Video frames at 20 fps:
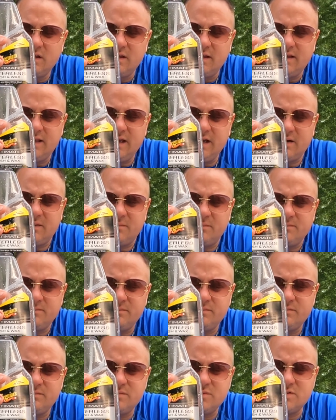Yeah,
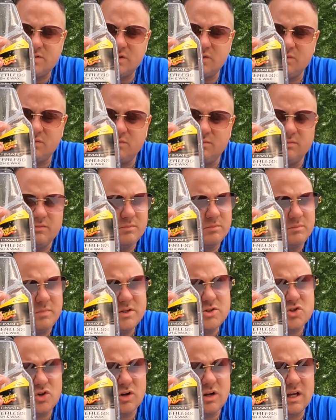so
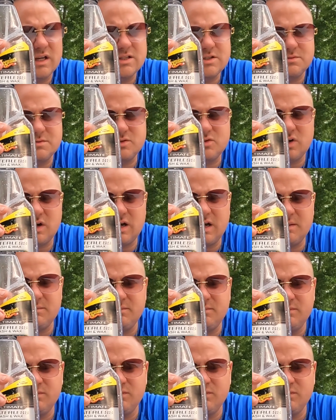be sure to like and subscribe.